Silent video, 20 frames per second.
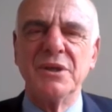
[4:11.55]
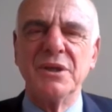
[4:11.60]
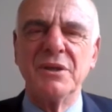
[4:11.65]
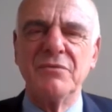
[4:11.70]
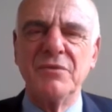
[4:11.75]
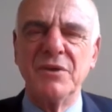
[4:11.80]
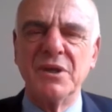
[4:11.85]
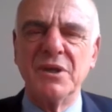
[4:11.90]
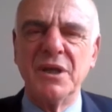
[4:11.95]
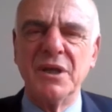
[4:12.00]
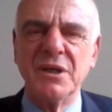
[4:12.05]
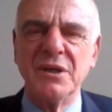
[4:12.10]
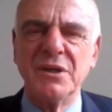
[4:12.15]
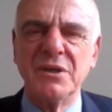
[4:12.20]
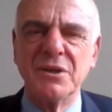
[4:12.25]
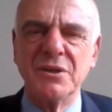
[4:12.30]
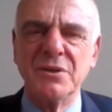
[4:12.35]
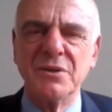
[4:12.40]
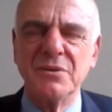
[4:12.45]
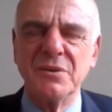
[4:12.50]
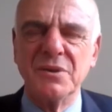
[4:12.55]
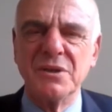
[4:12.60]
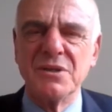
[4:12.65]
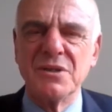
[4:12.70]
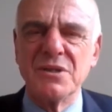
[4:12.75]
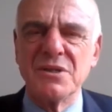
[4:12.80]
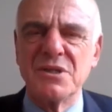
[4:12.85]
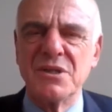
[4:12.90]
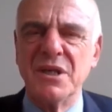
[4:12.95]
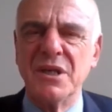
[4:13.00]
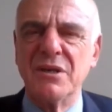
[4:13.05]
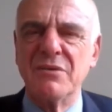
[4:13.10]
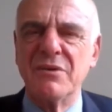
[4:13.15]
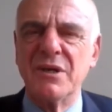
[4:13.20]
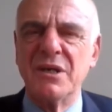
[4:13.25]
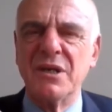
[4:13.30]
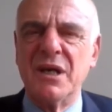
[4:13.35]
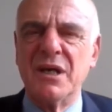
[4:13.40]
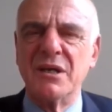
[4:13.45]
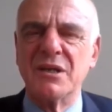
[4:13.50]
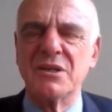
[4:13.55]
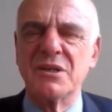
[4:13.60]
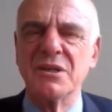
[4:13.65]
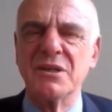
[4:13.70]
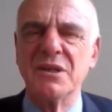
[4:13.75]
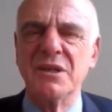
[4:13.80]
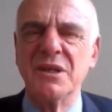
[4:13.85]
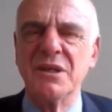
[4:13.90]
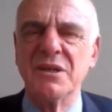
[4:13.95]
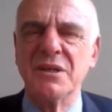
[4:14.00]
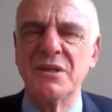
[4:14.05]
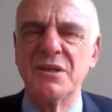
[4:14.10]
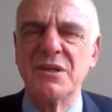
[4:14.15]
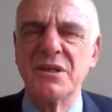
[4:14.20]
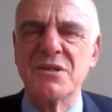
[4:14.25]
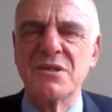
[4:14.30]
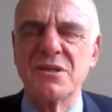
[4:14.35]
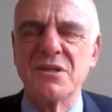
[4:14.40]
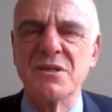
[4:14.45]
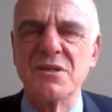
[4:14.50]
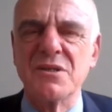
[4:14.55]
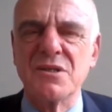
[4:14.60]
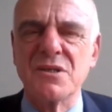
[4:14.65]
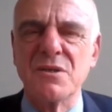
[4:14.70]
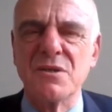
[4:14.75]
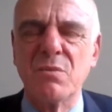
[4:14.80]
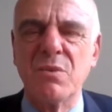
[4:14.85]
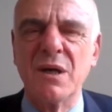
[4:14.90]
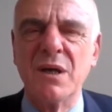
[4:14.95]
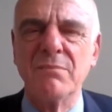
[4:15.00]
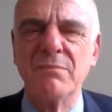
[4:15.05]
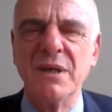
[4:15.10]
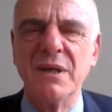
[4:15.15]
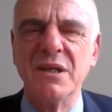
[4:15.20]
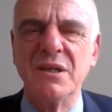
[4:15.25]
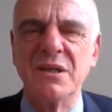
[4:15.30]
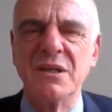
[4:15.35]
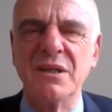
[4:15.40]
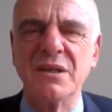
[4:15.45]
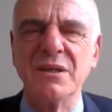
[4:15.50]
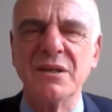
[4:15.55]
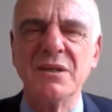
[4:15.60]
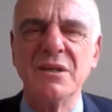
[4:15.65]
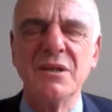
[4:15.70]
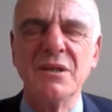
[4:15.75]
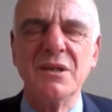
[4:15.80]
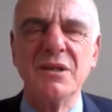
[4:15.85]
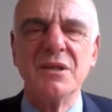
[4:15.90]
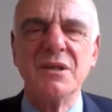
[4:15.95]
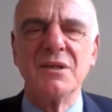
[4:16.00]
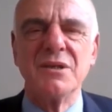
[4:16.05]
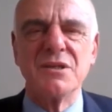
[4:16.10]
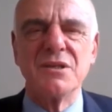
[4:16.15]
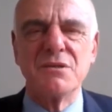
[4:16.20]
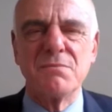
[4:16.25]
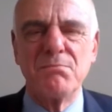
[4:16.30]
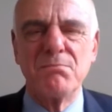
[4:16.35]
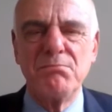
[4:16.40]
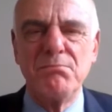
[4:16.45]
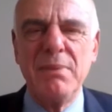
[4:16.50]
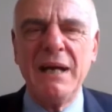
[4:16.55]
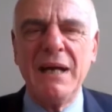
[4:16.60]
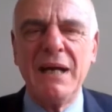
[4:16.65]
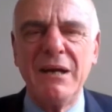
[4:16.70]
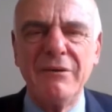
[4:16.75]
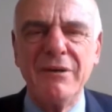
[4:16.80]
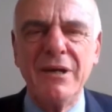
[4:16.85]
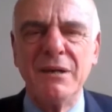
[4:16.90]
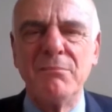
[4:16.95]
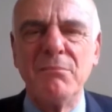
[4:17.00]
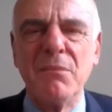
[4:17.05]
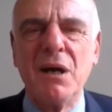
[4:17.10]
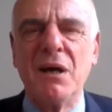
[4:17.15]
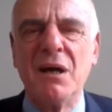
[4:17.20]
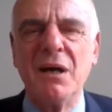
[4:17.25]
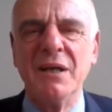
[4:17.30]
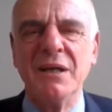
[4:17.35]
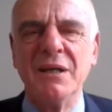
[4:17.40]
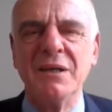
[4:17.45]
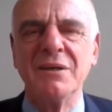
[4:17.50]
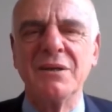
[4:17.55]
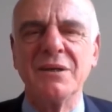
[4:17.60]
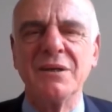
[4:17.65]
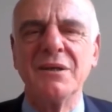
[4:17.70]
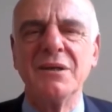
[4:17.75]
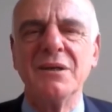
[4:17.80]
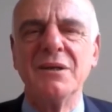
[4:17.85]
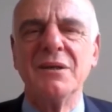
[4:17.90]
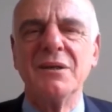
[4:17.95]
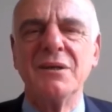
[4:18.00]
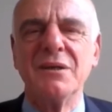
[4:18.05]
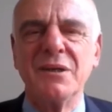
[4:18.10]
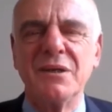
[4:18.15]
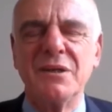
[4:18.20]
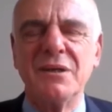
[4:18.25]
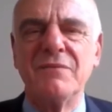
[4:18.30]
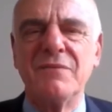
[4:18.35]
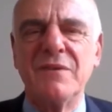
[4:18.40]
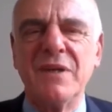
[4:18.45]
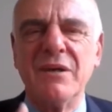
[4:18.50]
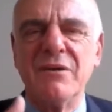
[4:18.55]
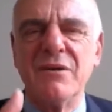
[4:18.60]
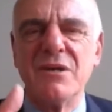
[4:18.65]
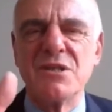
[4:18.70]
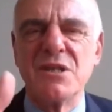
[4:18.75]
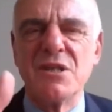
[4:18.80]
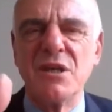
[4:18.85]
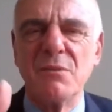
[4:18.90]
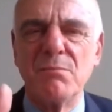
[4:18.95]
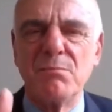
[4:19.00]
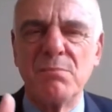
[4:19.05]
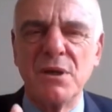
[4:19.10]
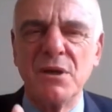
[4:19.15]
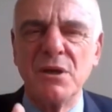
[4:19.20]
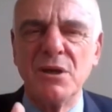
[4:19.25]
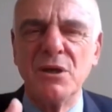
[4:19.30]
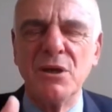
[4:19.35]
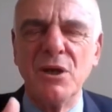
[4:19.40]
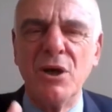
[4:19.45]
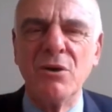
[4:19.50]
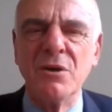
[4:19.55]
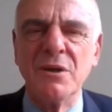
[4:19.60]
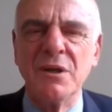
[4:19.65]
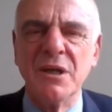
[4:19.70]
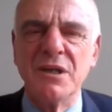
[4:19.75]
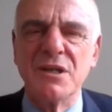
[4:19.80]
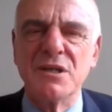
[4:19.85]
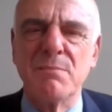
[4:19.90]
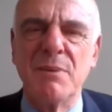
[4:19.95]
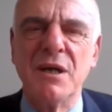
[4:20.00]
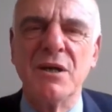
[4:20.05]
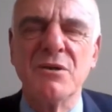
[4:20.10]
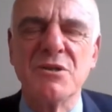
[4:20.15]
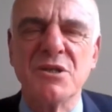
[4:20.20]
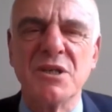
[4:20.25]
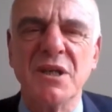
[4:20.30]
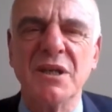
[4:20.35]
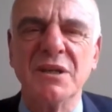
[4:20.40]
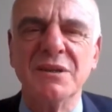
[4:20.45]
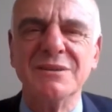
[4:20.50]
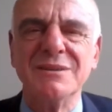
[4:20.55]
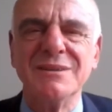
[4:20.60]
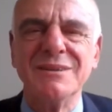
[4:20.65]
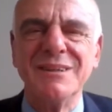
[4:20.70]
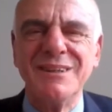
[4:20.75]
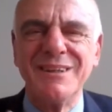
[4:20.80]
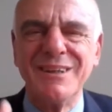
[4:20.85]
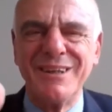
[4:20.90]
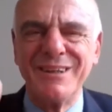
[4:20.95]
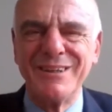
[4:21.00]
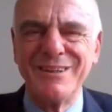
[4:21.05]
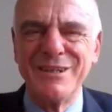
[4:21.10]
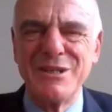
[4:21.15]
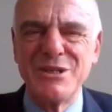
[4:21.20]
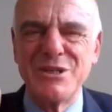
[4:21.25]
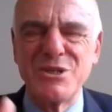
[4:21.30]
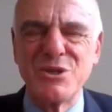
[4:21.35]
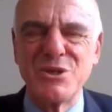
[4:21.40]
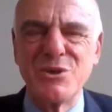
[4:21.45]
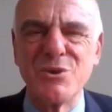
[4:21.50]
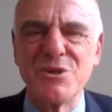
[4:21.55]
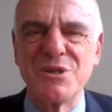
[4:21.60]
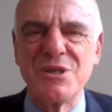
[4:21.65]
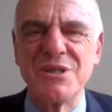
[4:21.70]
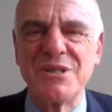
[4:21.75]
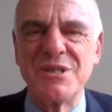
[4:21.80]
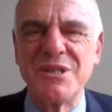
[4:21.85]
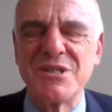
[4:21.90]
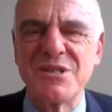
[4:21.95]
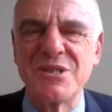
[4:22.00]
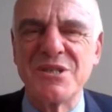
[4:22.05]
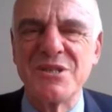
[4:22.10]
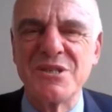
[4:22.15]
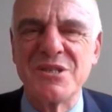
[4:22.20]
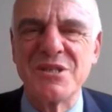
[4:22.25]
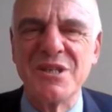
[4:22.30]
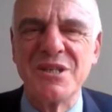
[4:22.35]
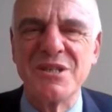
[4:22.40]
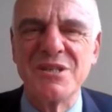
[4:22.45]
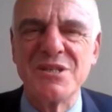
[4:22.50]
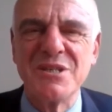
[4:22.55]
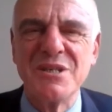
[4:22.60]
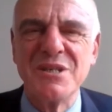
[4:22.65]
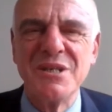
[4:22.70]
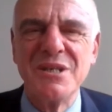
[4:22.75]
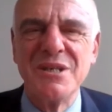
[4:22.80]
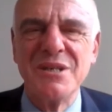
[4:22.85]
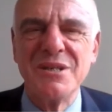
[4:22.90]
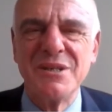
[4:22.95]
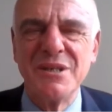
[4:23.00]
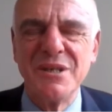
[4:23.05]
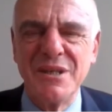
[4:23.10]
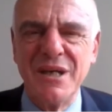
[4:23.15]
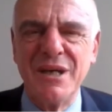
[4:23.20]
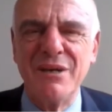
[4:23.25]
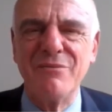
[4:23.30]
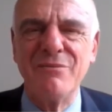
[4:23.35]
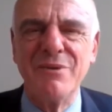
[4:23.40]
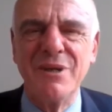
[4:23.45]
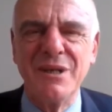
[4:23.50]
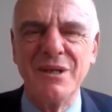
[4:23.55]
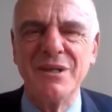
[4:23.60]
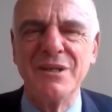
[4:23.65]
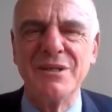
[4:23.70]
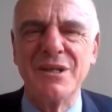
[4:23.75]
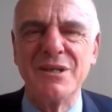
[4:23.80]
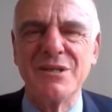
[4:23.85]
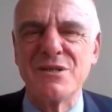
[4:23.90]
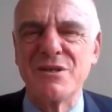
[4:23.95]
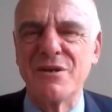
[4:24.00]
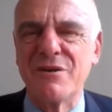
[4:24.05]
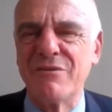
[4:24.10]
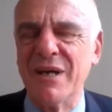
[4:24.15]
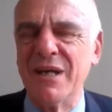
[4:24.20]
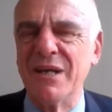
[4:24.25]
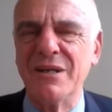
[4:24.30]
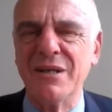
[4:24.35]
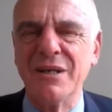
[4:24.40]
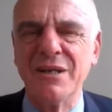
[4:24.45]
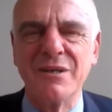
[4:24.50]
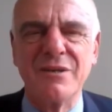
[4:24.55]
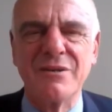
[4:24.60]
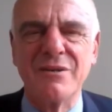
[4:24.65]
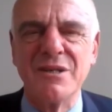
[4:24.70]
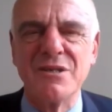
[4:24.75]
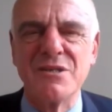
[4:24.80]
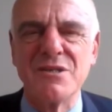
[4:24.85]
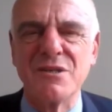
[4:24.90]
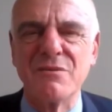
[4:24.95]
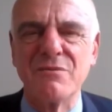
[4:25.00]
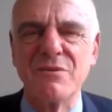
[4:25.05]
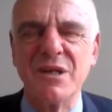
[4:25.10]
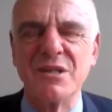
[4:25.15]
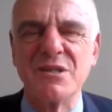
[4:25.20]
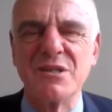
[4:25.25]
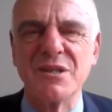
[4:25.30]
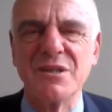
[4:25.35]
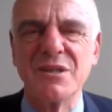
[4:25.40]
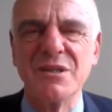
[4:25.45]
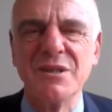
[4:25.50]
if you're going to see a reduction in the distance to 1 metre, just bear in mind that if there is a prolonged exposure at these shorter distances, that really does greatly increase the risk.